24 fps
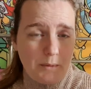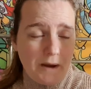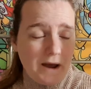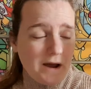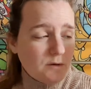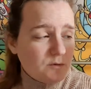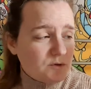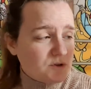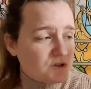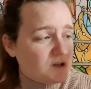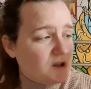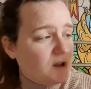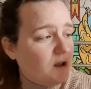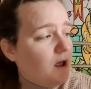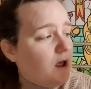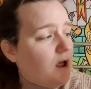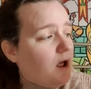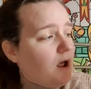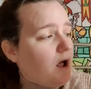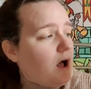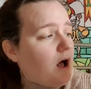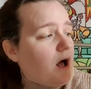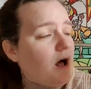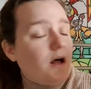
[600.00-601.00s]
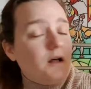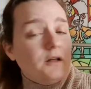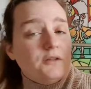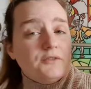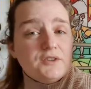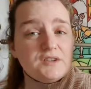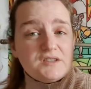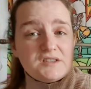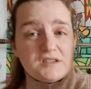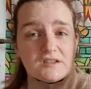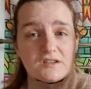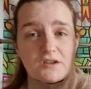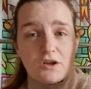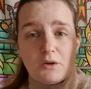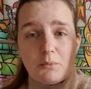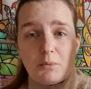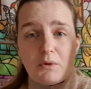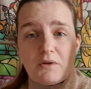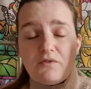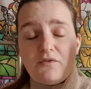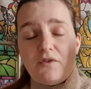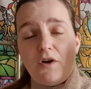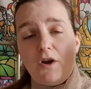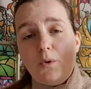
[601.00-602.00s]
about. Uh, this is going to
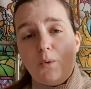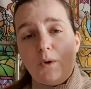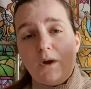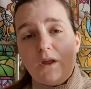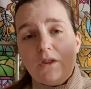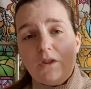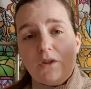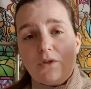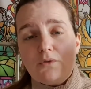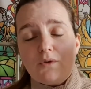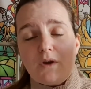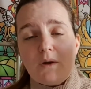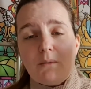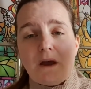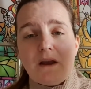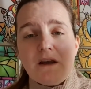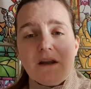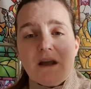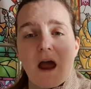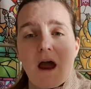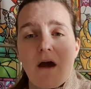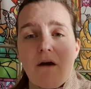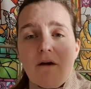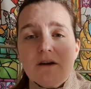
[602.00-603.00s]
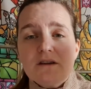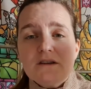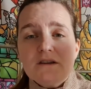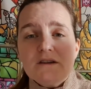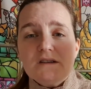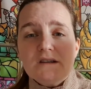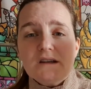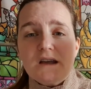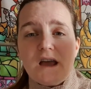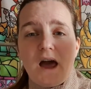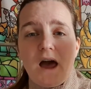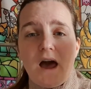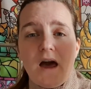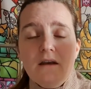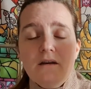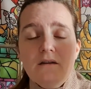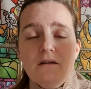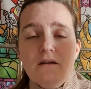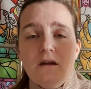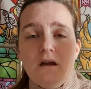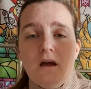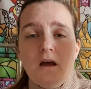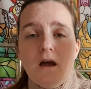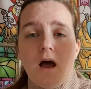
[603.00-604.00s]
be following the three main characters
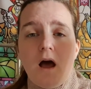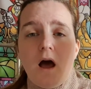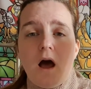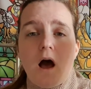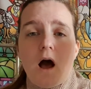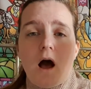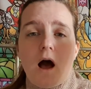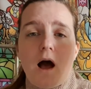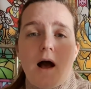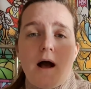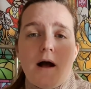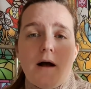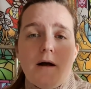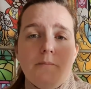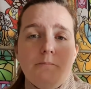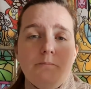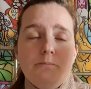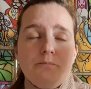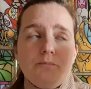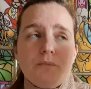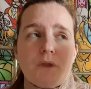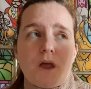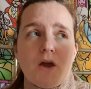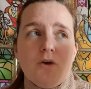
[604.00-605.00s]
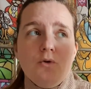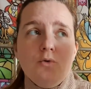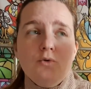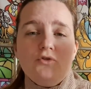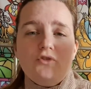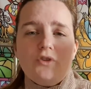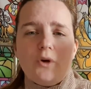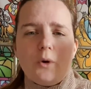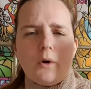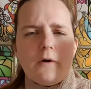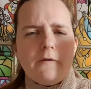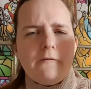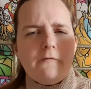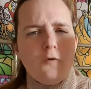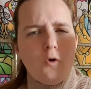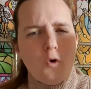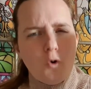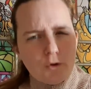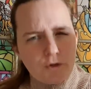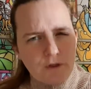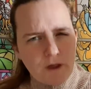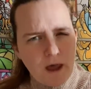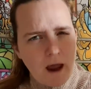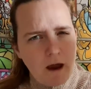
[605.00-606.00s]
again. Um, and also a
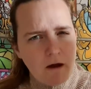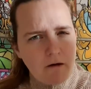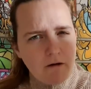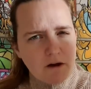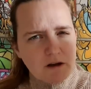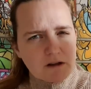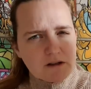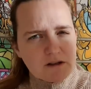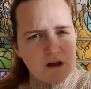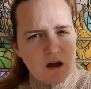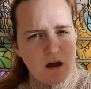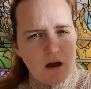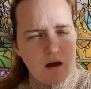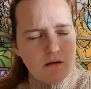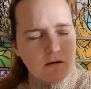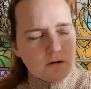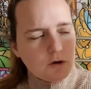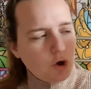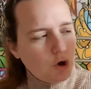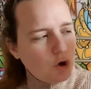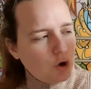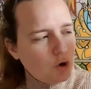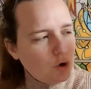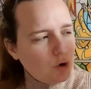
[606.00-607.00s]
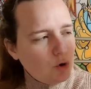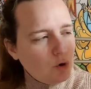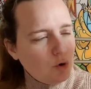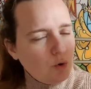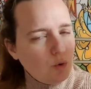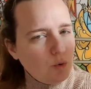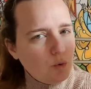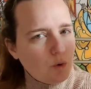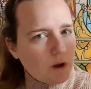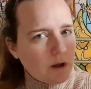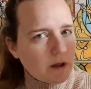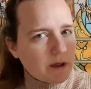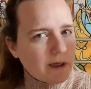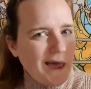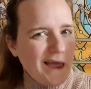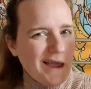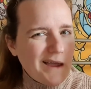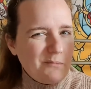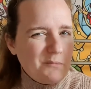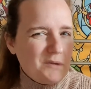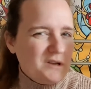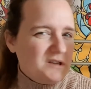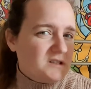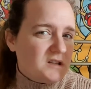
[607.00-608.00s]
fourth character who
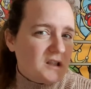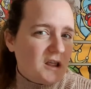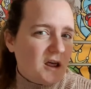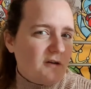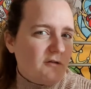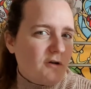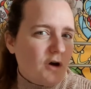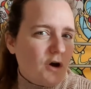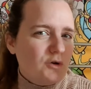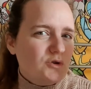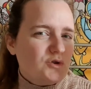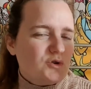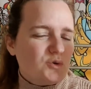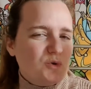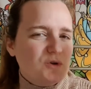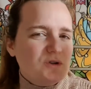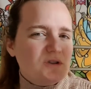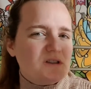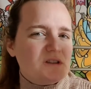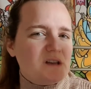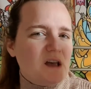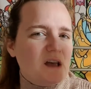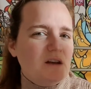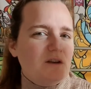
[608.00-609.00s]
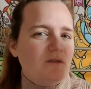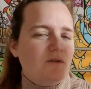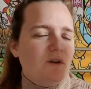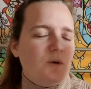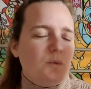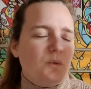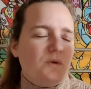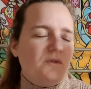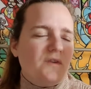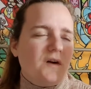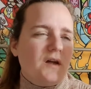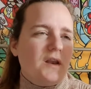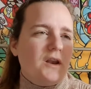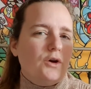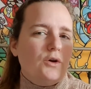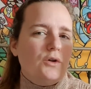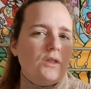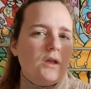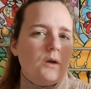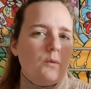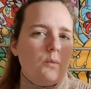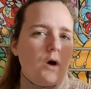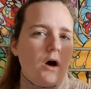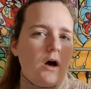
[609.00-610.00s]
came into their own towards the end of it. We found out who
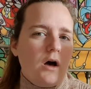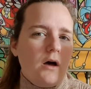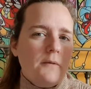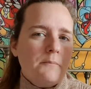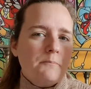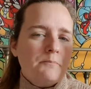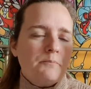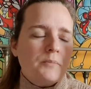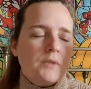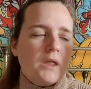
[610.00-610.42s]
they were.